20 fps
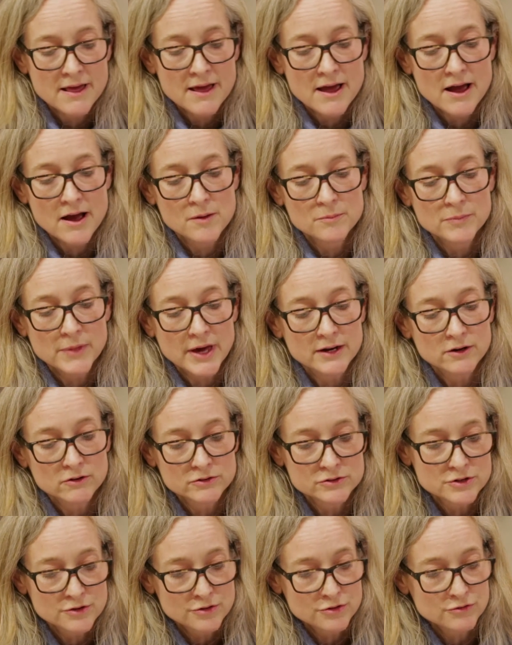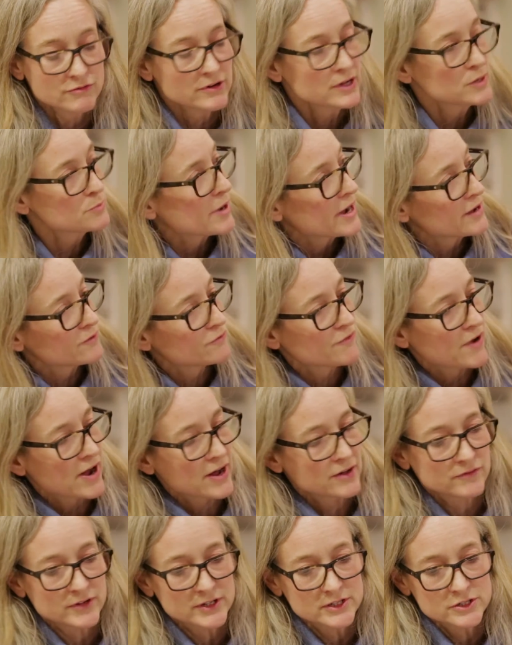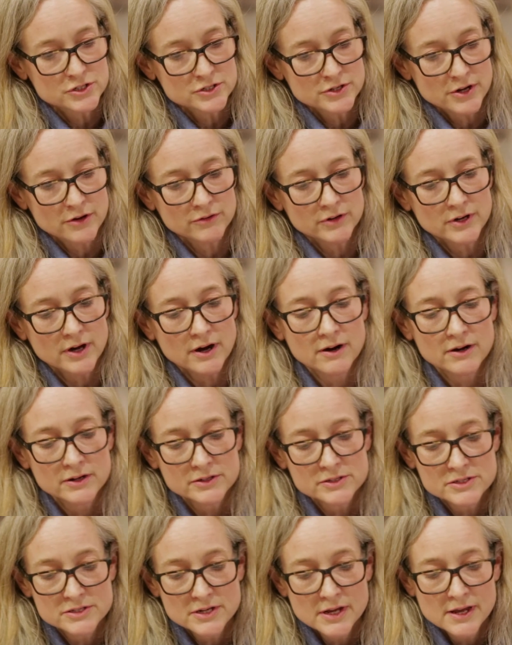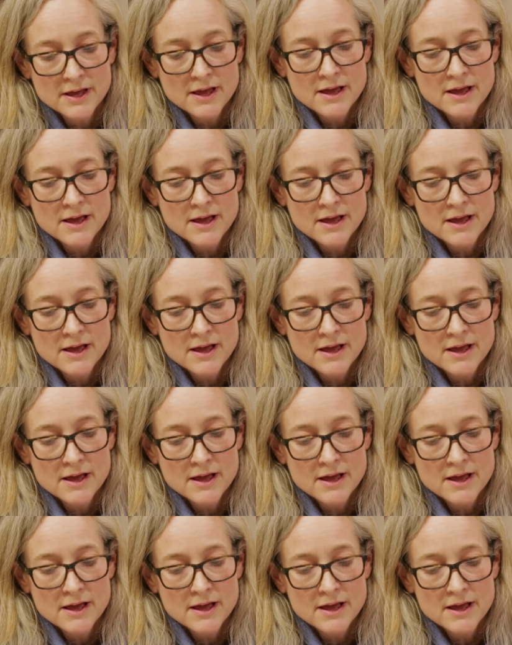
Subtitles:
and onto 3 by 5-inch note cards